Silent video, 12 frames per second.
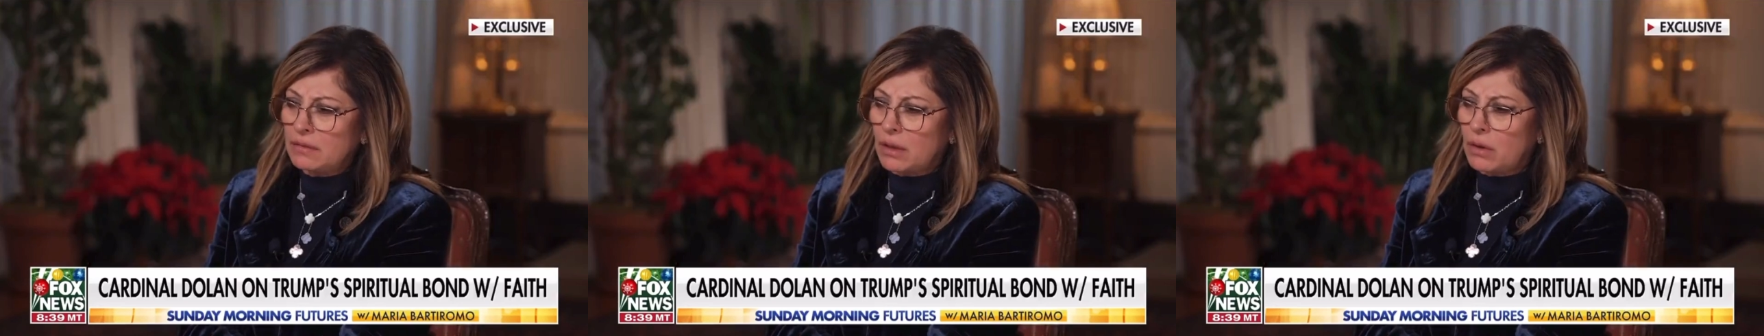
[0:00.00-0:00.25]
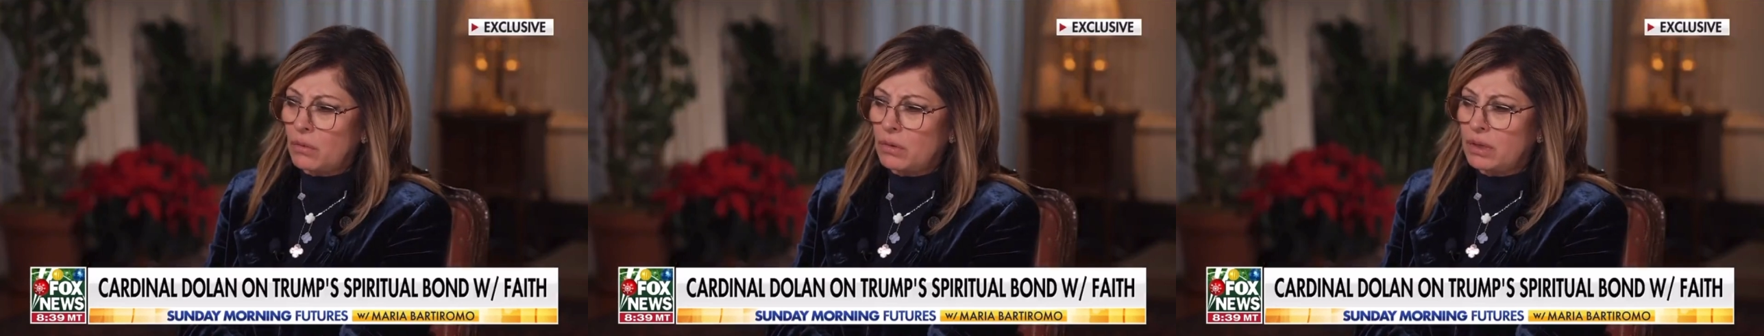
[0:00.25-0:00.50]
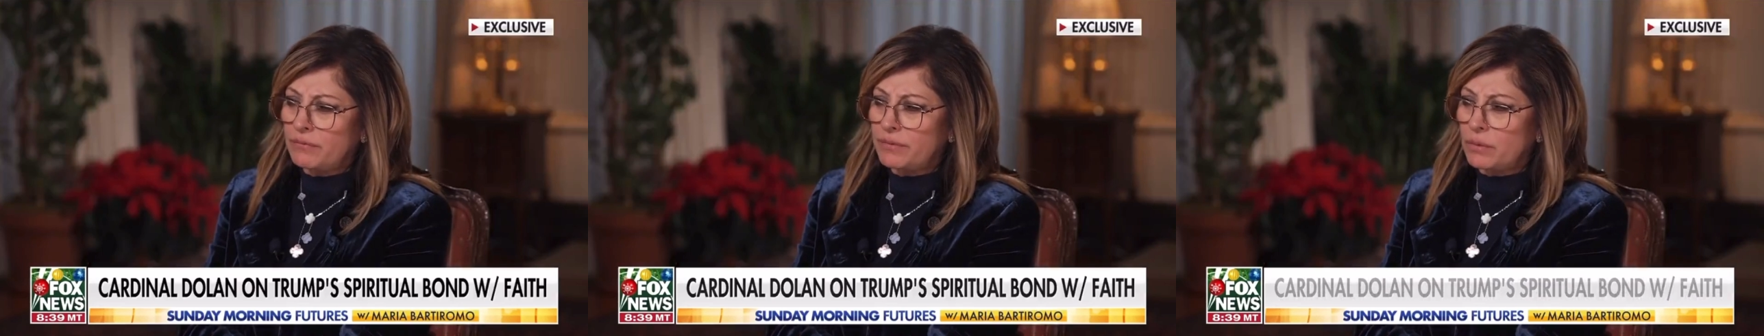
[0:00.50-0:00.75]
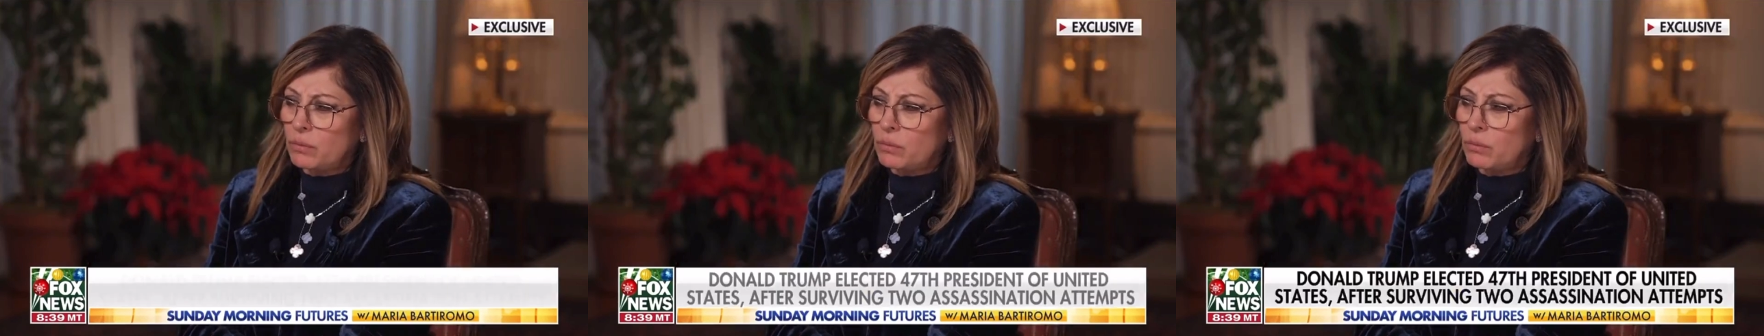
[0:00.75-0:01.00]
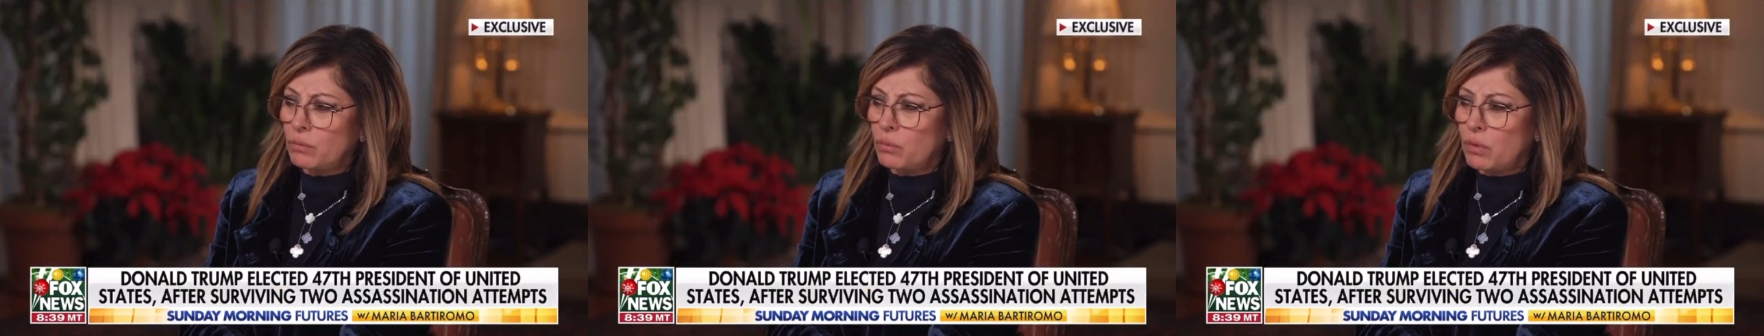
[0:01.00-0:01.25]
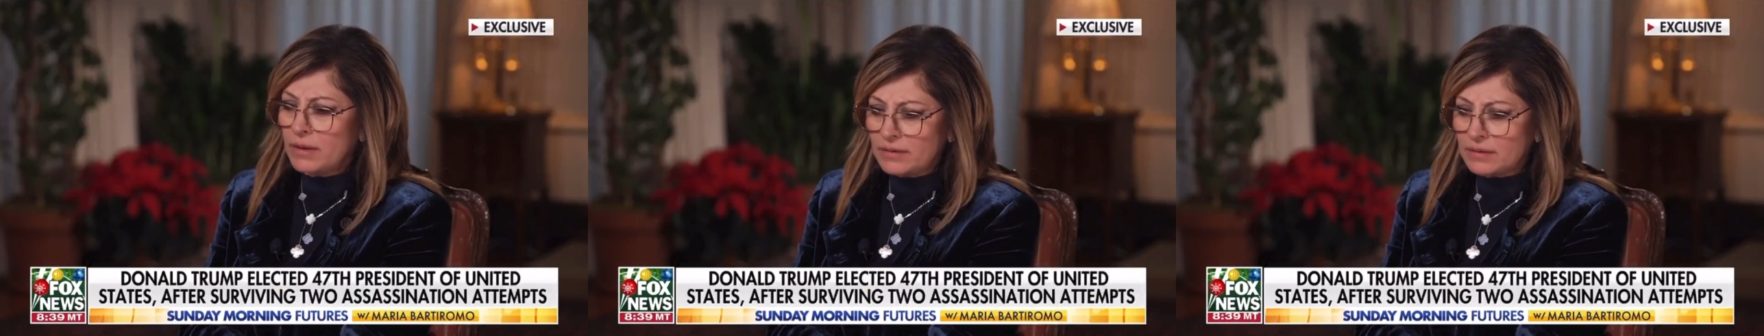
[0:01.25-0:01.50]
though, if it
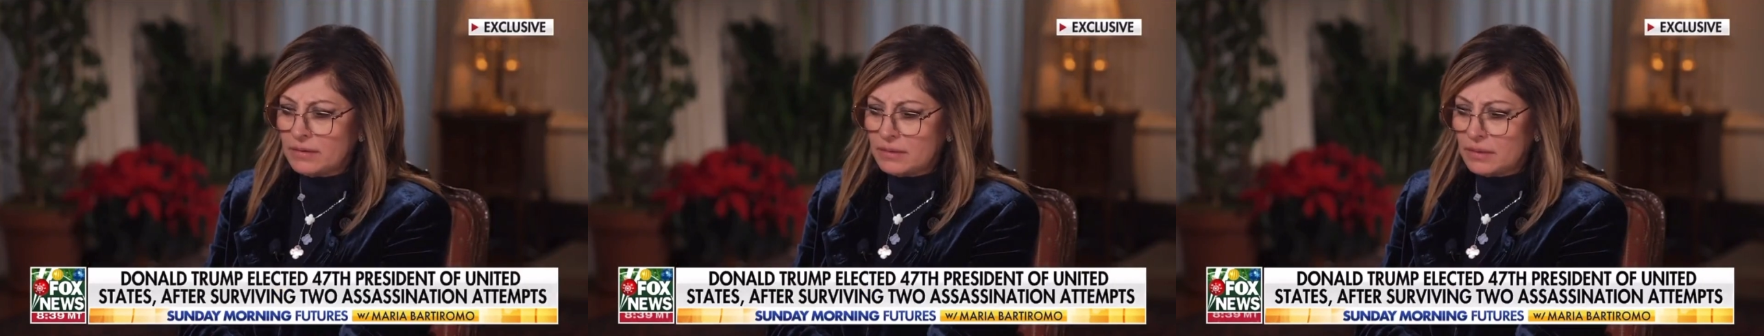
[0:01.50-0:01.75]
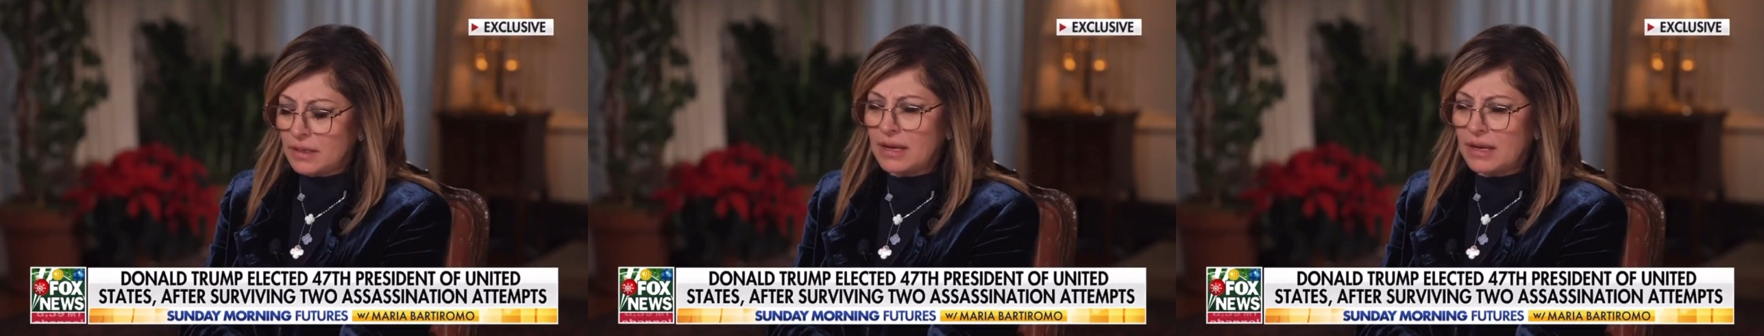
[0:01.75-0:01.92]
wasn't